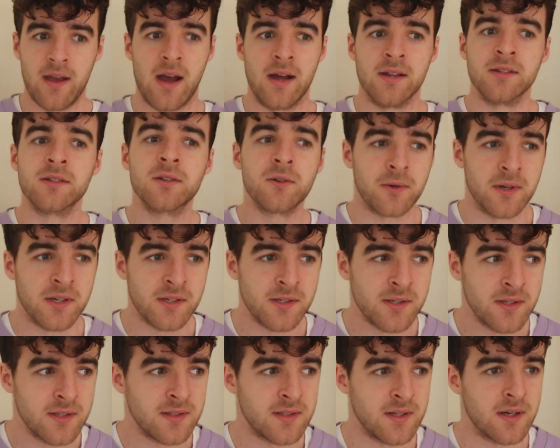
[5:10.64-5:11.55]
As
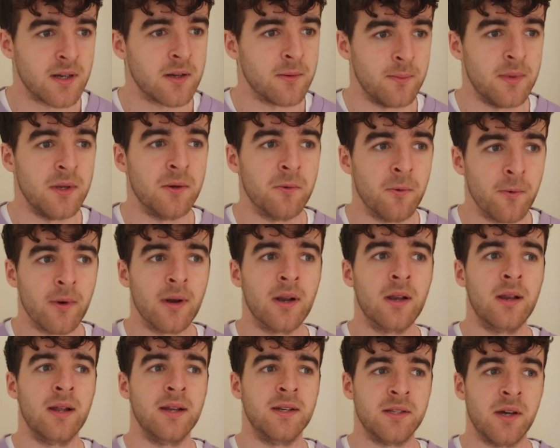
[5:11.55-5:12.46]
Christians, it can be
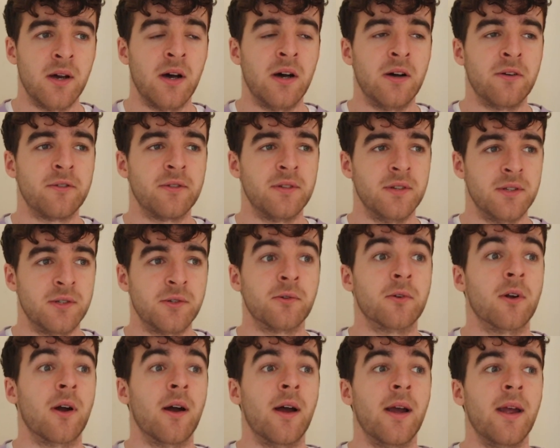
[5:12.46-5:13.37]
really tough to
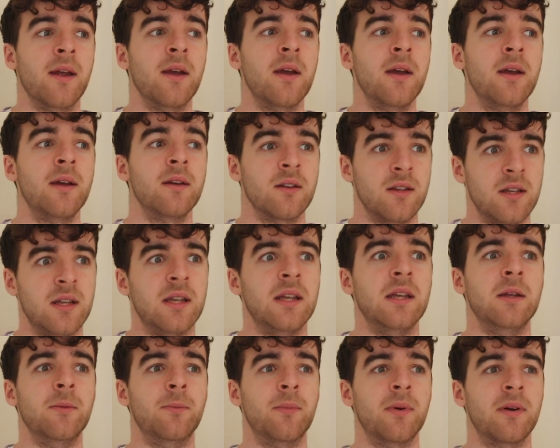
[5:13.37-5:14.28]
try
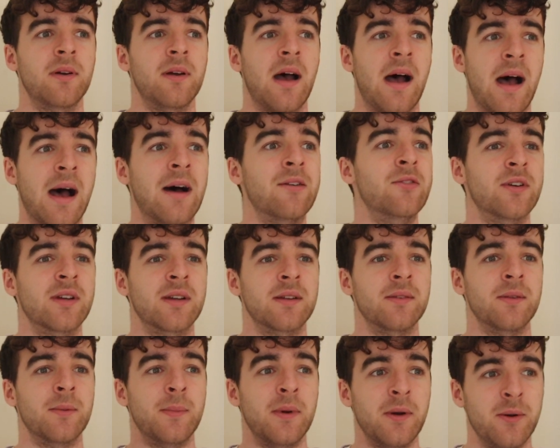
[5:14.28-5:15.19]
keep
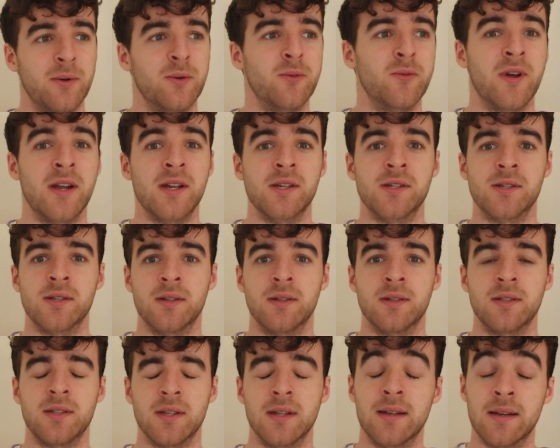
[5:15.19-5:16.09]
having the
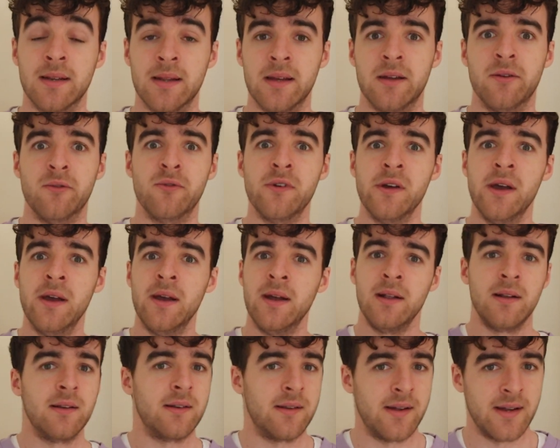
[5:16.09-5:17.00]
motivation to live
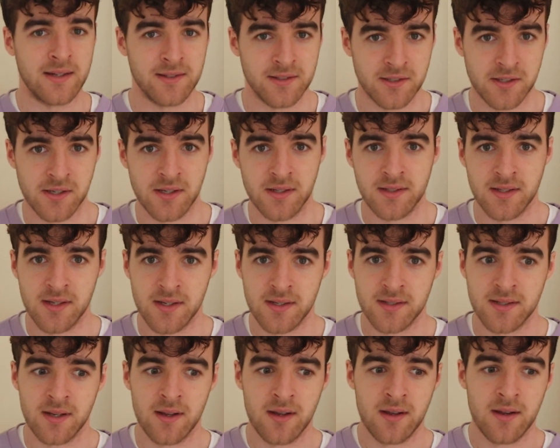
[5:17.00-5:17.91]
like
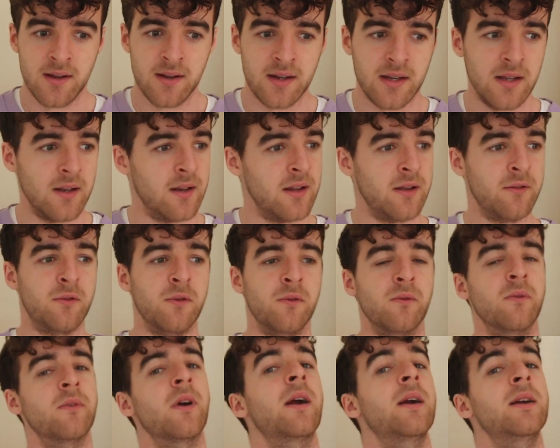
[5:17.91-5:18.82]
Jesus. He lived a
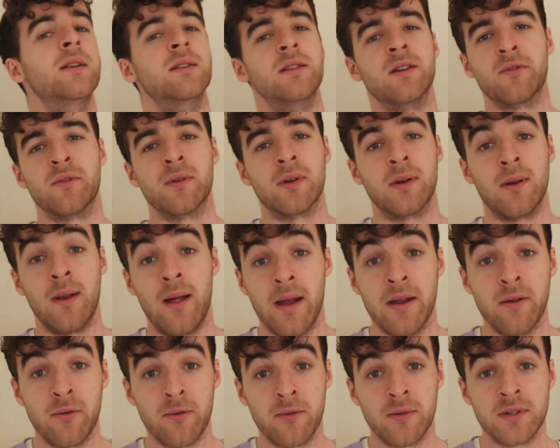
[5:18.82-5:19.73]
very different
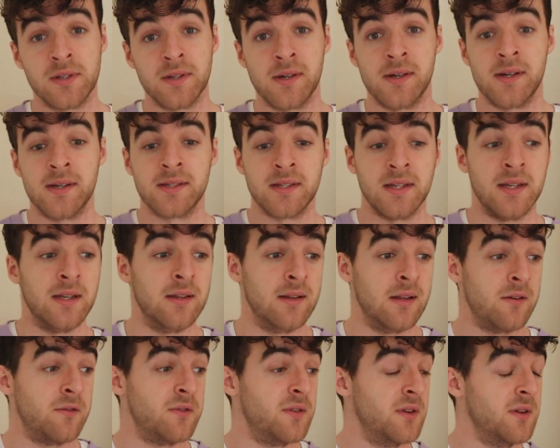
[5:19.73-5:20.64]
life to us. He
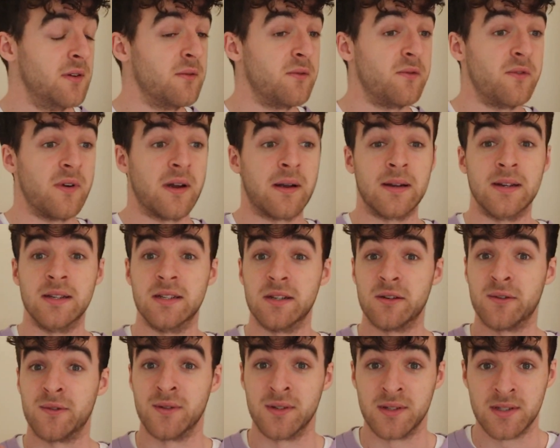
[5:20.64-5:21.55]
lived in a very
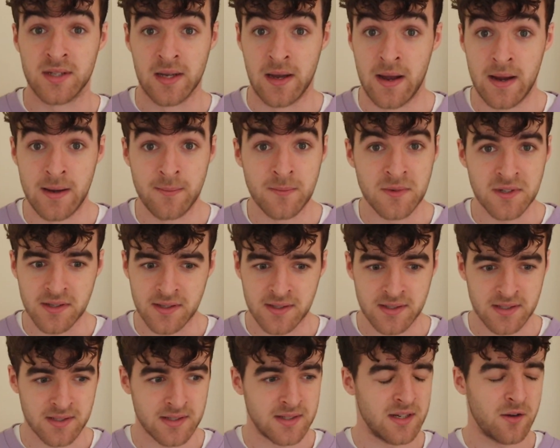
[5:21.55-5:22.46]
different time to
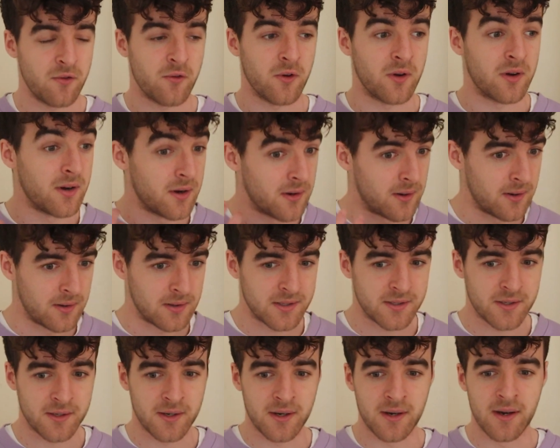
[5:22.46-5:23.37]
us, a different
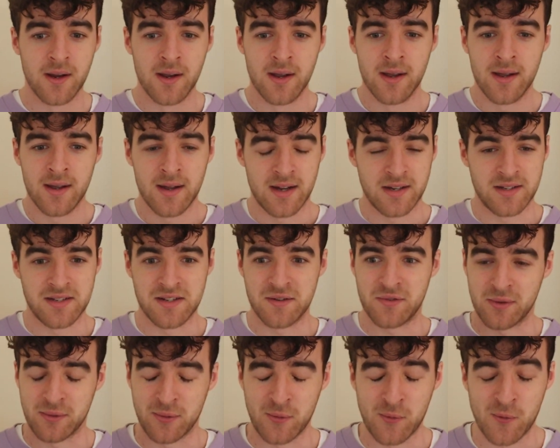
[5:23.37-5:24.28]
culture, a
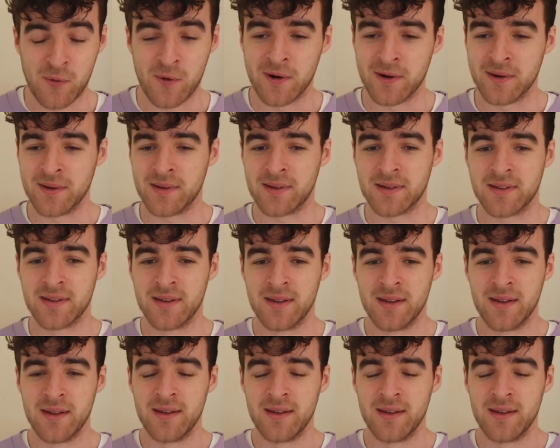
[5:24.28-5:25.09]
different world.